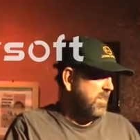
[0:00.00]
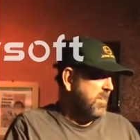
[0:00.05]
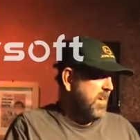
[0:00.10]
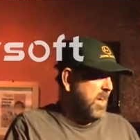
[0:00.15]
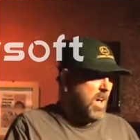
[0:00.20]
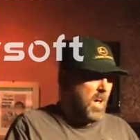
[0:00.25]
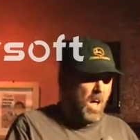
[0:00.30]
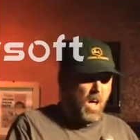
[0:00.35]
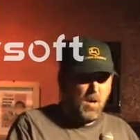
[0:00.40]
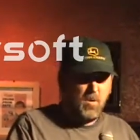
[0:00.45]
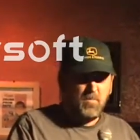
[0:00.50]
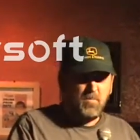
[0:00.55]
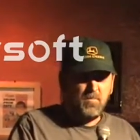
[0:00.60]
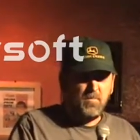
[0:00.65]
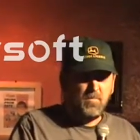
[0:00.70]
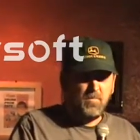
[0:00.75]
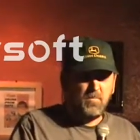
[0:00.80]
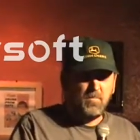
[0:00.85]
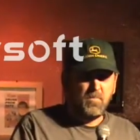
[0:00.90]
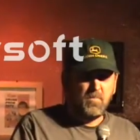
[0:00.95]
Yeah.
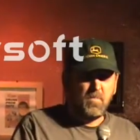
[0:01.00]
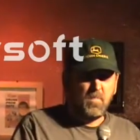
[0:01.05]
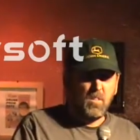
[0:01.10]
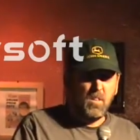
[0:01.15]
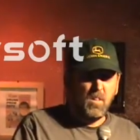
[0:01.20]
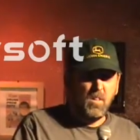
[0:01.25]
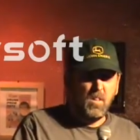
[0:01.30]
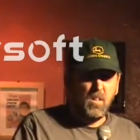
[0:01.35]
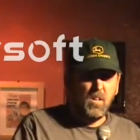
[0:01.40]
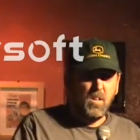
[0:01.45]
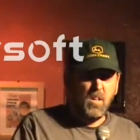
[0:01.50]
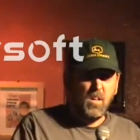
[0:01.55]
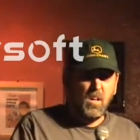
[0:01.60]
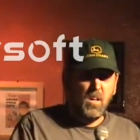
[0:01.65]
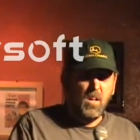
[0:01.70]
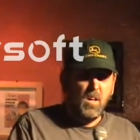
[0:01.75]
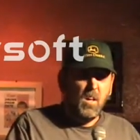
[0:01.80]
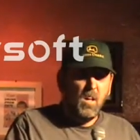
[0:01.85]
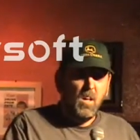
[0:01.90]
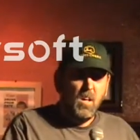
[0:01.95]
It works.
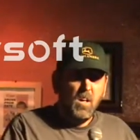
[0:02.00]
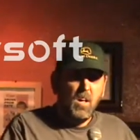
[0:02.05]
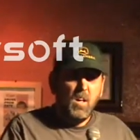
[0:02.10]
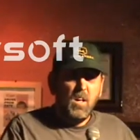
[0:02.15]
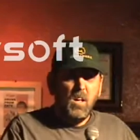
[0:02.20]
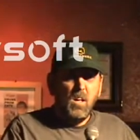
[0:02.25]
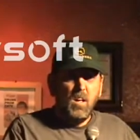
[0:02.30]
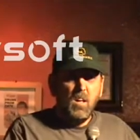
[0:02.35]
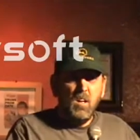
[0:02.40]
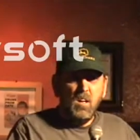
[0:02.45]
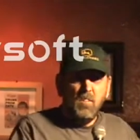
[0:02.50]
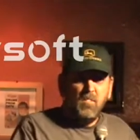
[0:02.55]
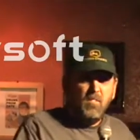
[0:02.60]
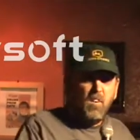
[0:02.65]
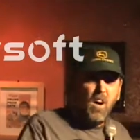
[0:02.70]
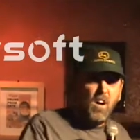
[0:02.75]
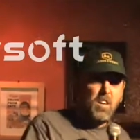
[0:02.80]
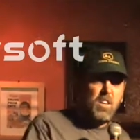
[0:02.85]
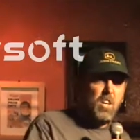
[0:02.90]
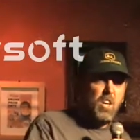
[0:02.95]

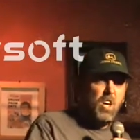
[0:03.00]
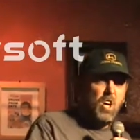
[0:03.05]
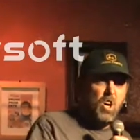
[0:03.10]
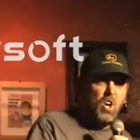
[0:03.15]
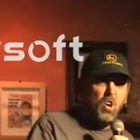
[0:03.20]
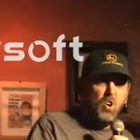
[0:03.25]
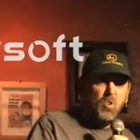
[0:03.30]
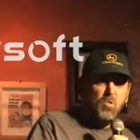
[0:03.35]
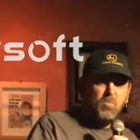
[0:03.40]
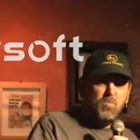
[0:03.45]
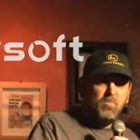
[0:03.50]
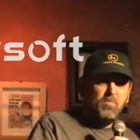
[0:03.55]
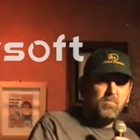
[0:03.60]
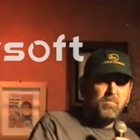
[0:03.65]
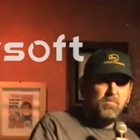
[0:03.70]
Fuck you.